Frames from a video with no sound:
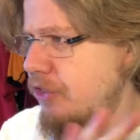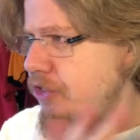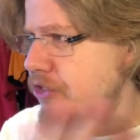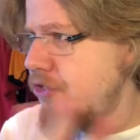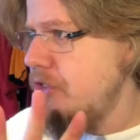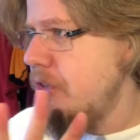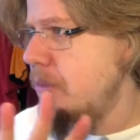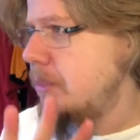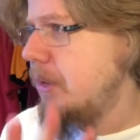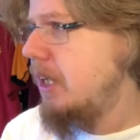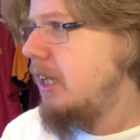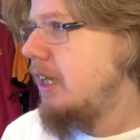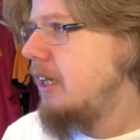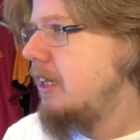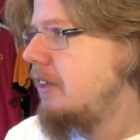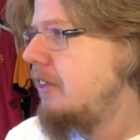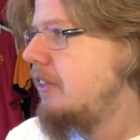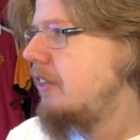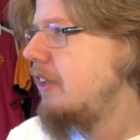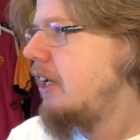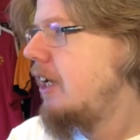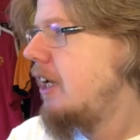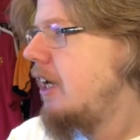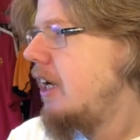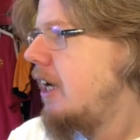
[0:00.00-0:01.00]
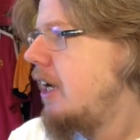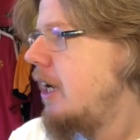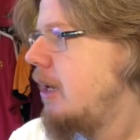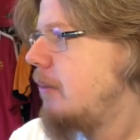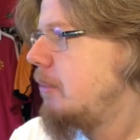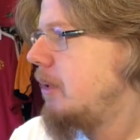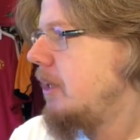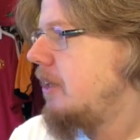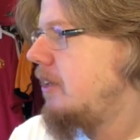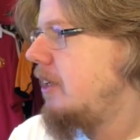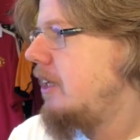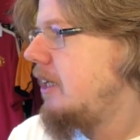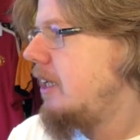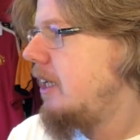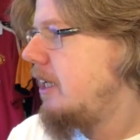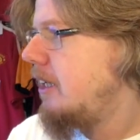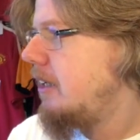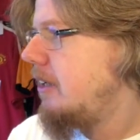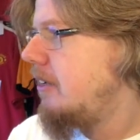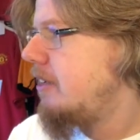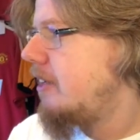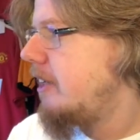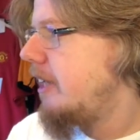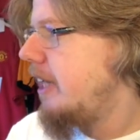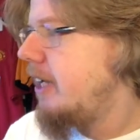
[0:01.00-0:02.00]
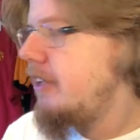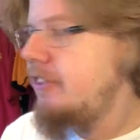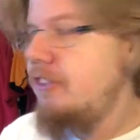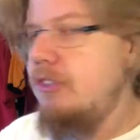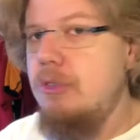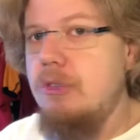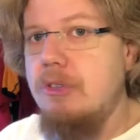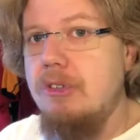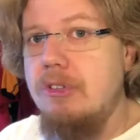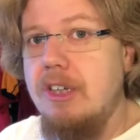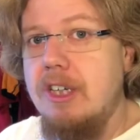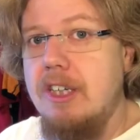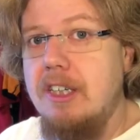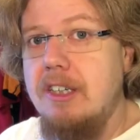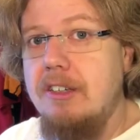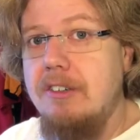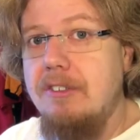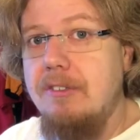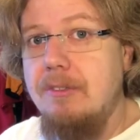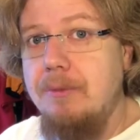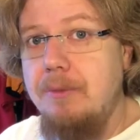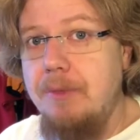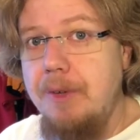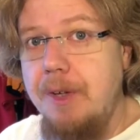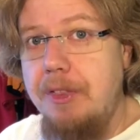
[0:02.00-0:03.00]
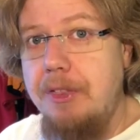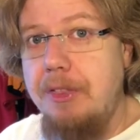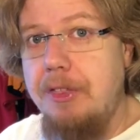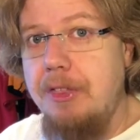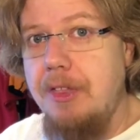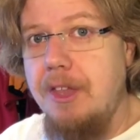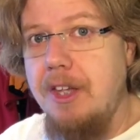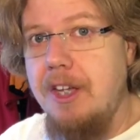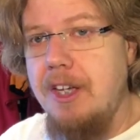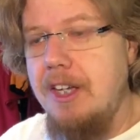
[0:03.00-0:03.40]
Sturm Graz. But he had his last hurrah with